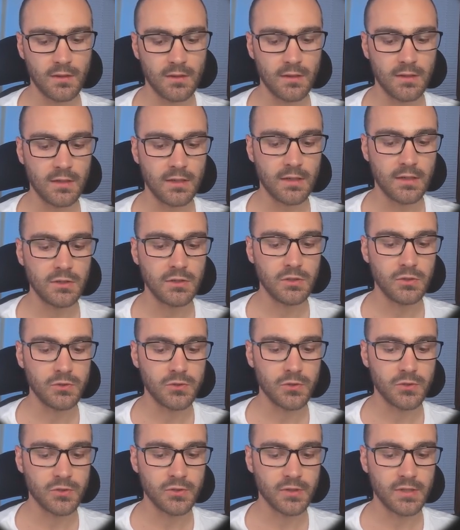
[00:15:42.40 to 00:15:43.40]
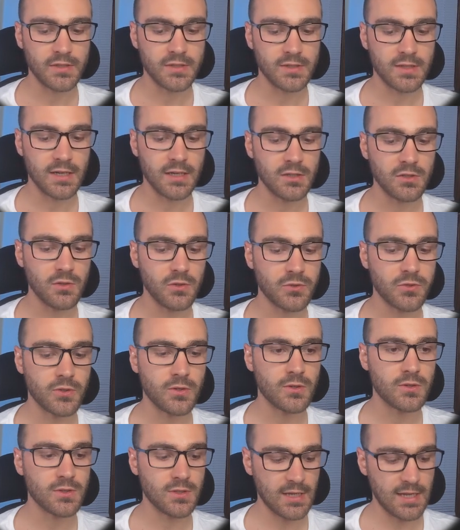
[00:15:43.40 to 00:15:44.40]
users list dot
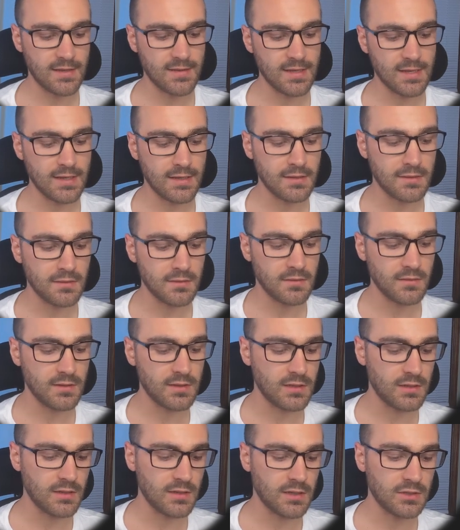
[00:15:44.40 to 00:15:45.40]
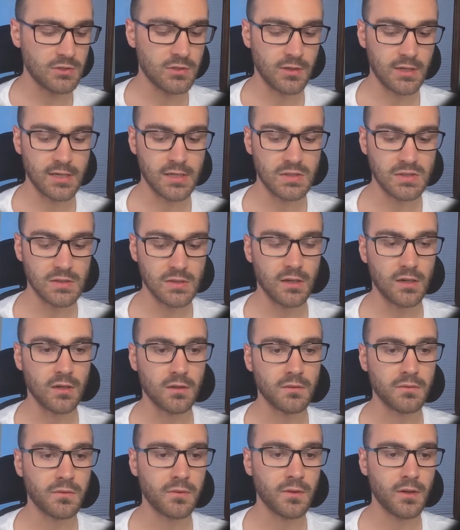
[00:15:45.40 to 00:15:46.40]
users, and then the address
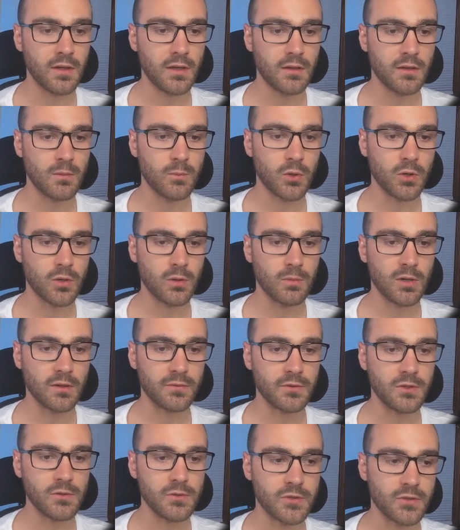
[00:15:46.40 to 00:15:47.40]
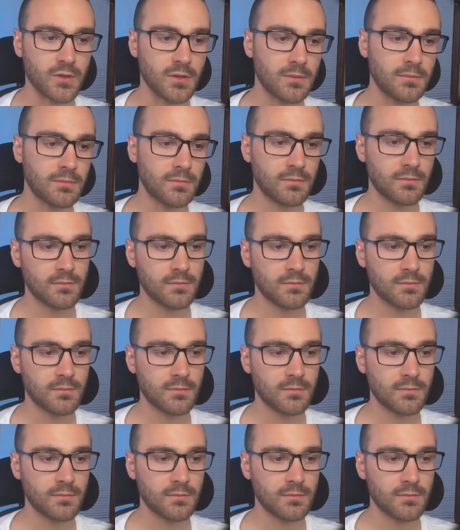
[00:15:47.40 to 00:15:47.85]
of the protobuf user.